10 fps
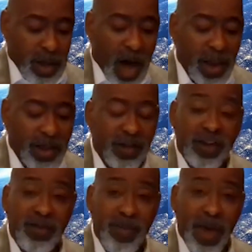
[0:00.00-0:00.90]
God
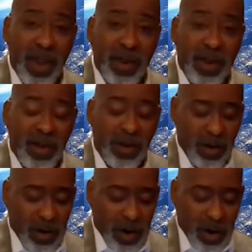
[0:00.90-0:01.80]
is expanding
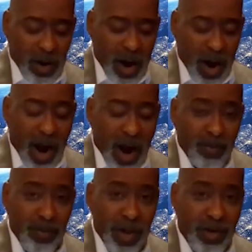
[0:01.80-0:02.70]

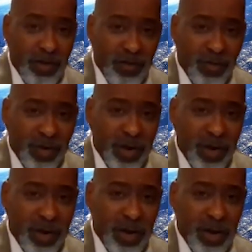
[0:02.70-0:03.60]
our ministry
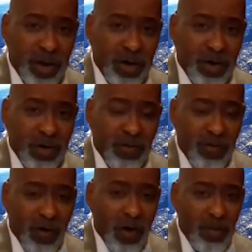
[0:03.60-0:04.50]

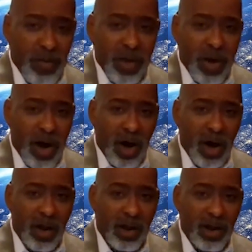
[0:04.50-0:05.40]
far
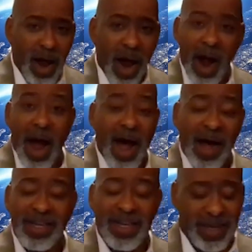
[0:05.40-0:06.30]
beyond our
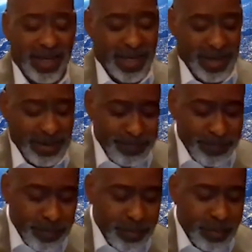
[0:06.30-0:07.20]
eyes can see.
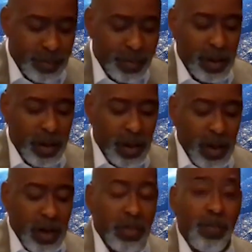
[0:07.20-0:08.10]

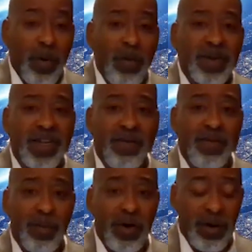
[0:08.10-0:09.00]
The purpose
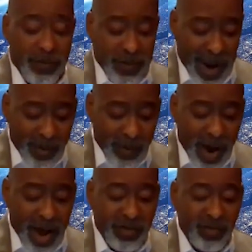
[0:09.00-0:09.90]
of the book of
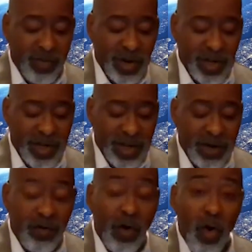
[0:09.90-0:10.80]
Zacharias was to
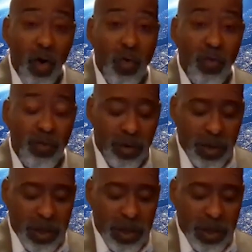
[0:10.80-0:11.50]
give hope